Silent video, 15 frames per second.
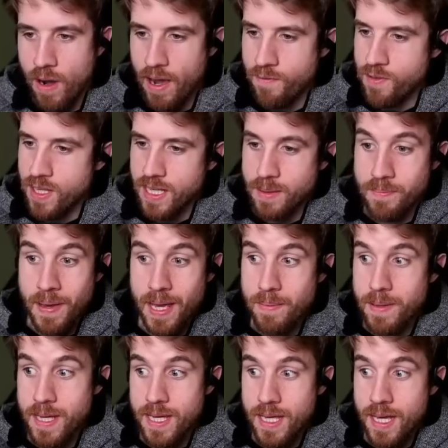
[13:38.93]
I feel like
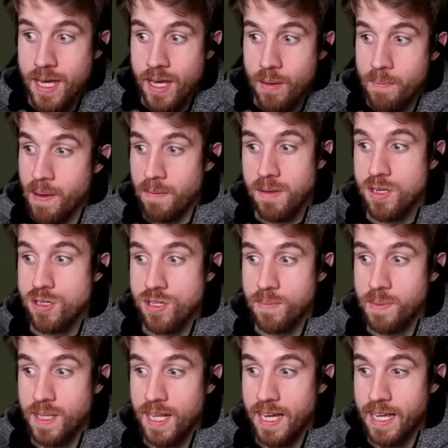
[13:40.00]
maybe there should
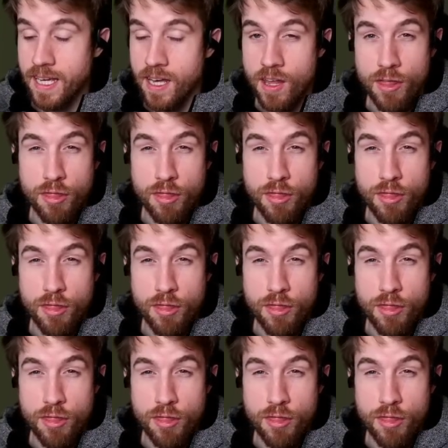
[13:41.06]
be like